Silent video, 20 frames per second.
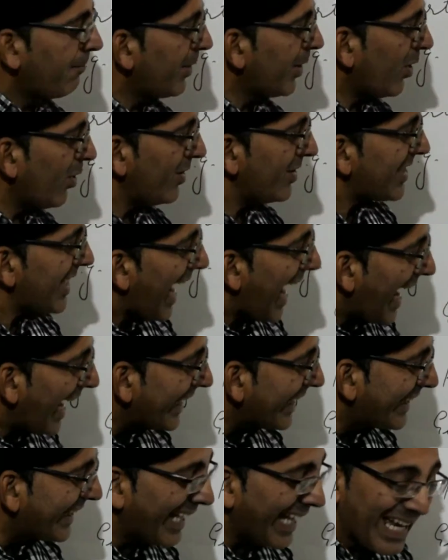because
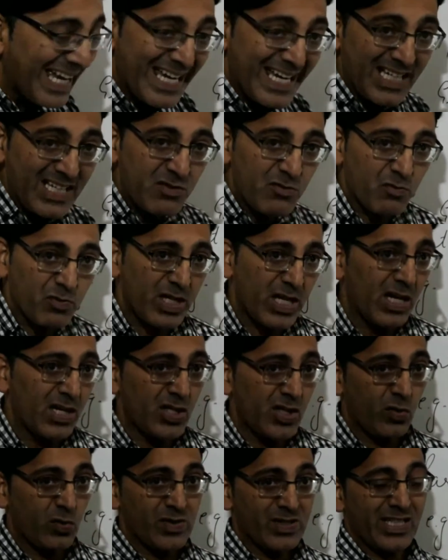again we are
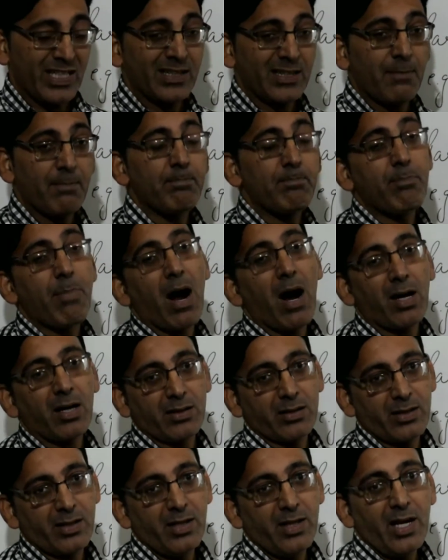using the
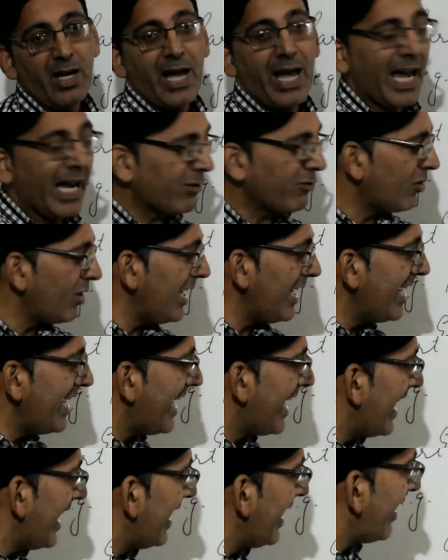part. Actually
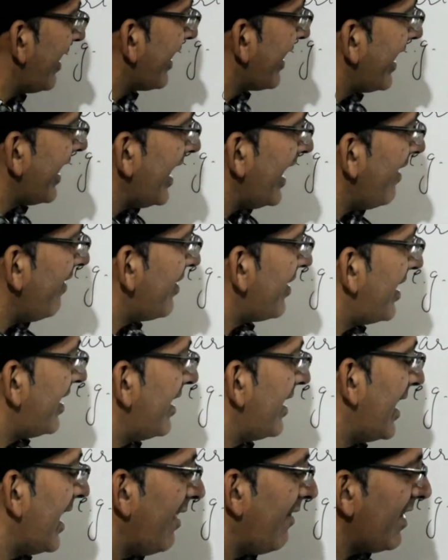here
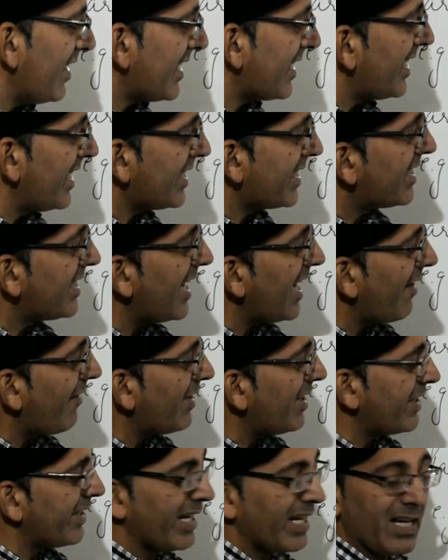give us this day
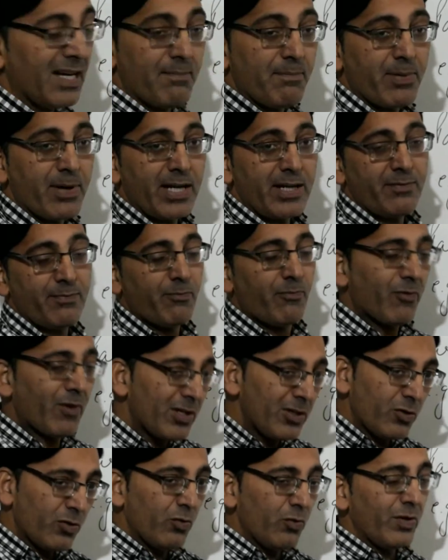our daily bread.
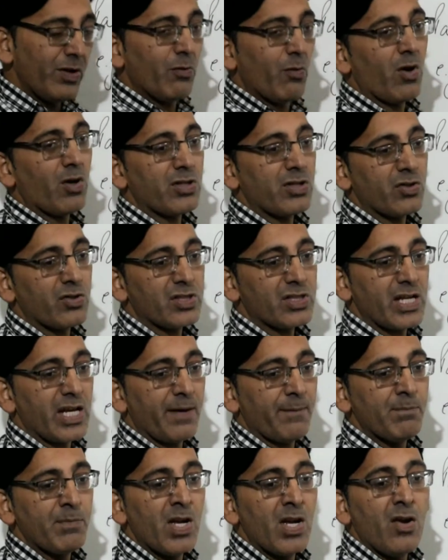What do we want to
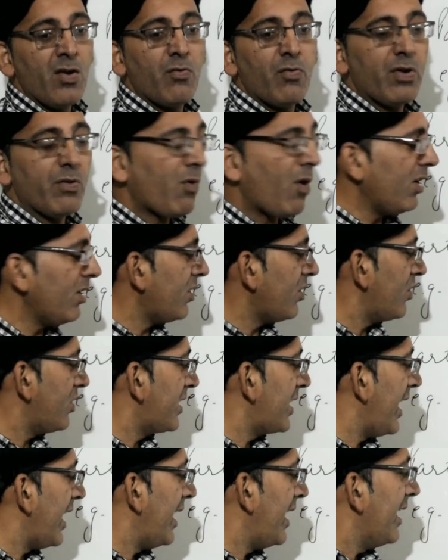say? We want to
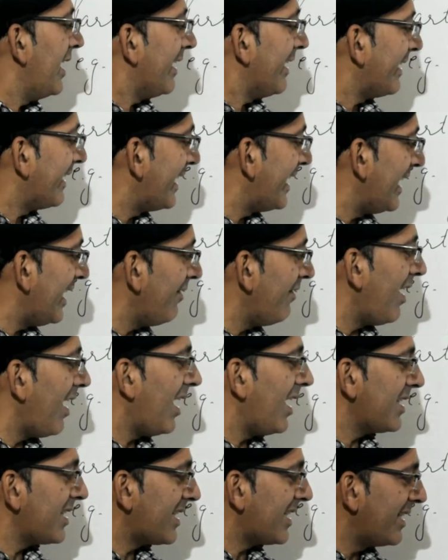say give
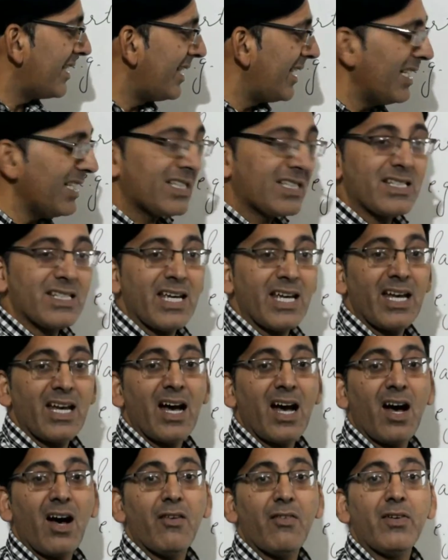us this day
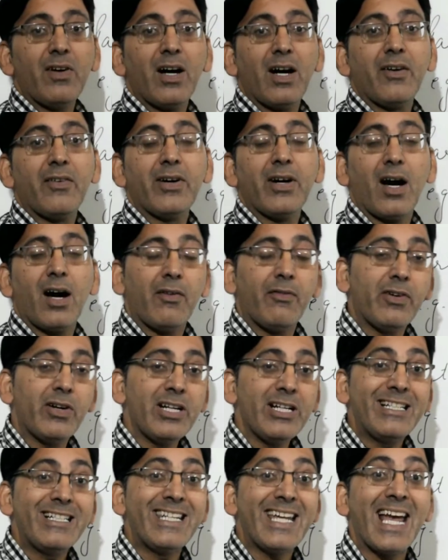
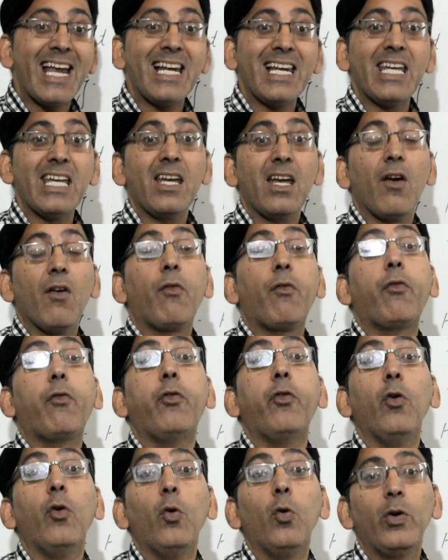our daily
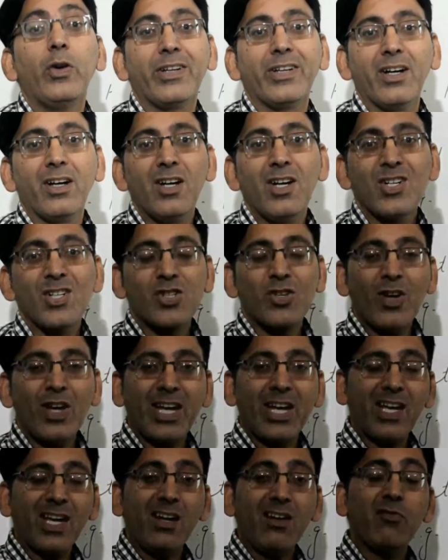food. So
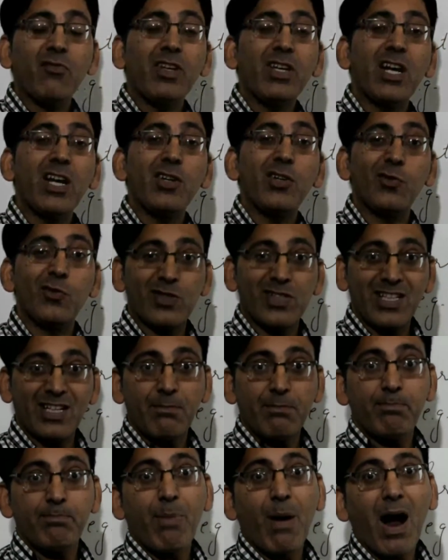here we are
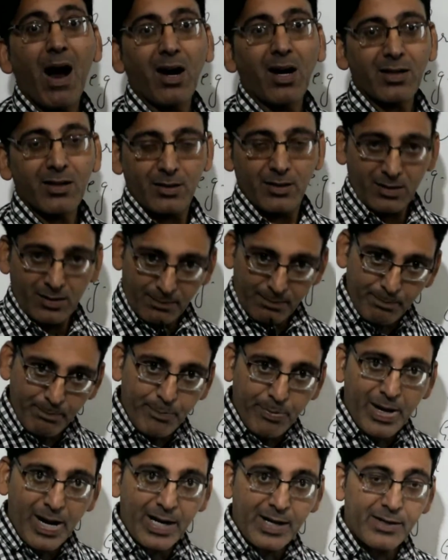using part,
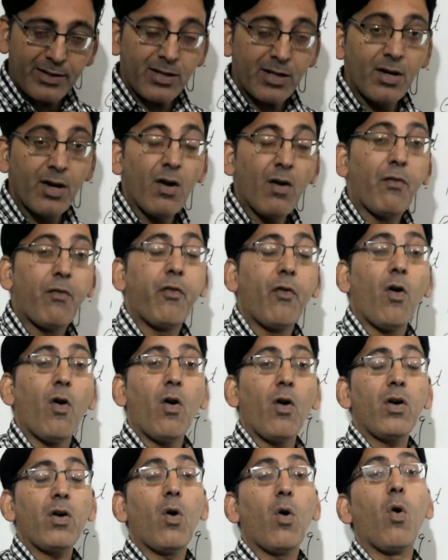bread,
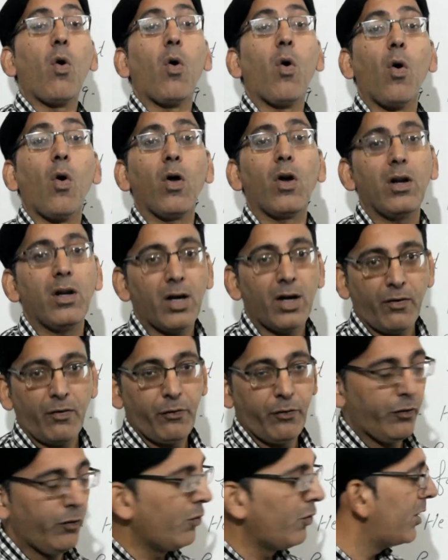for whole
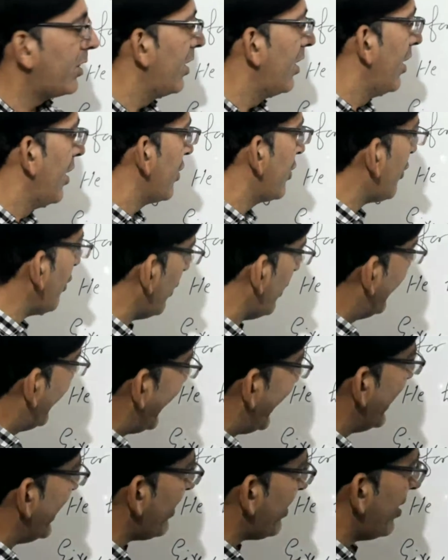food. So
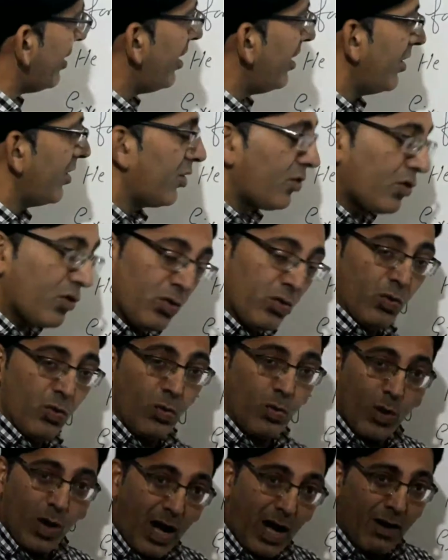these
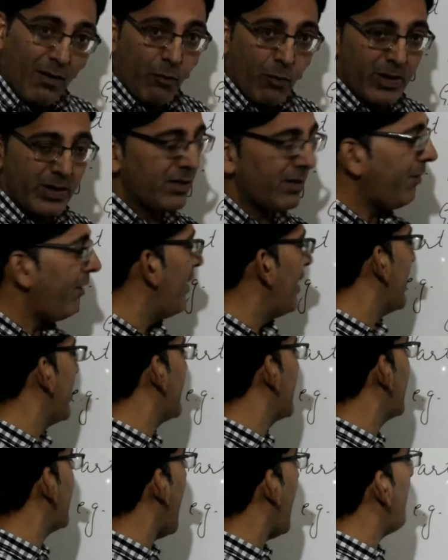two are wonderful
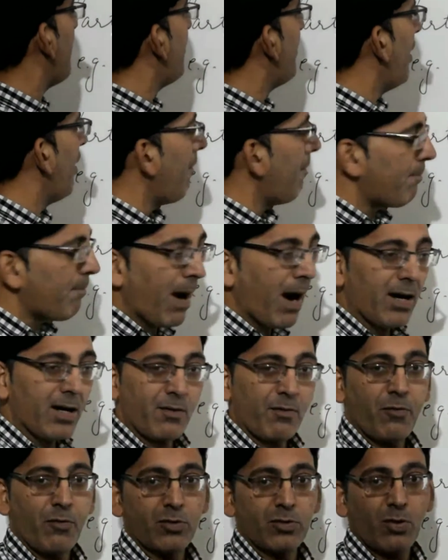example of part
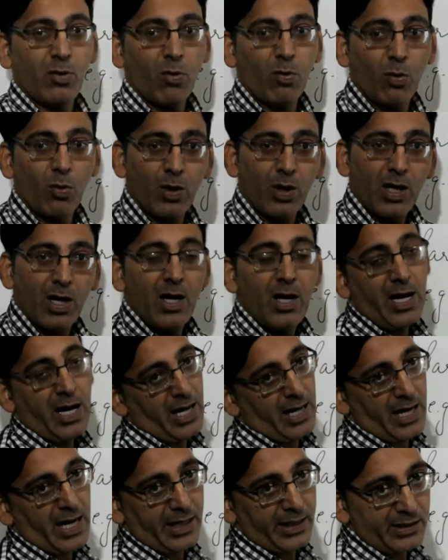for the whole,
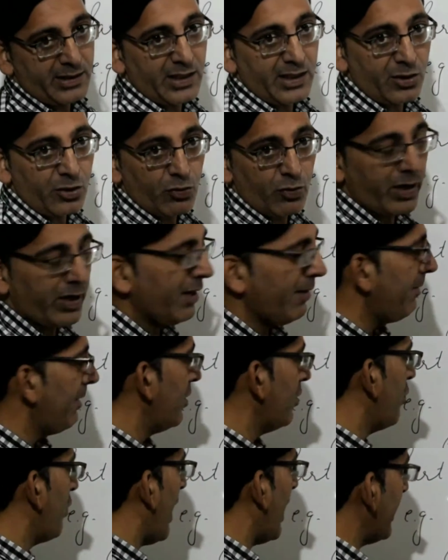and I think you are
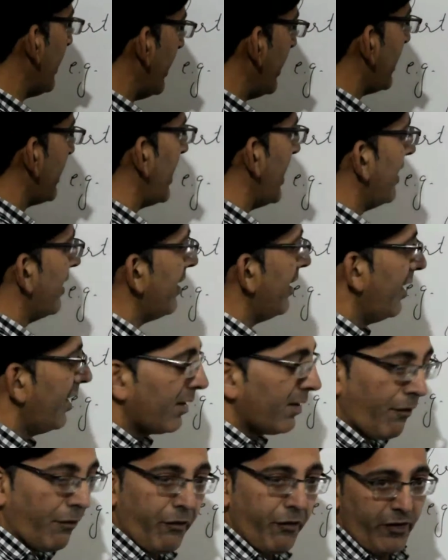able to understand
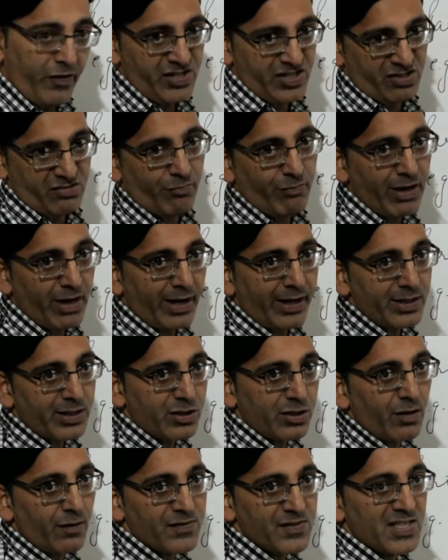the first
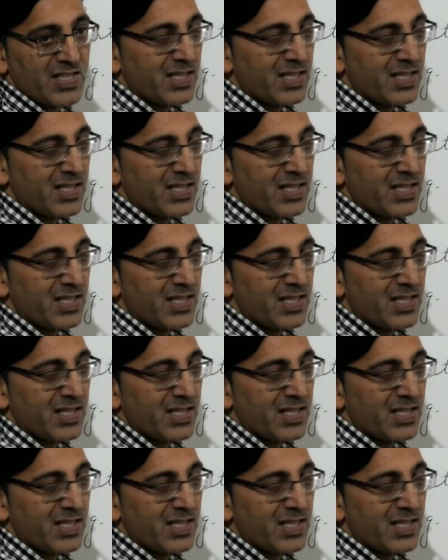variety of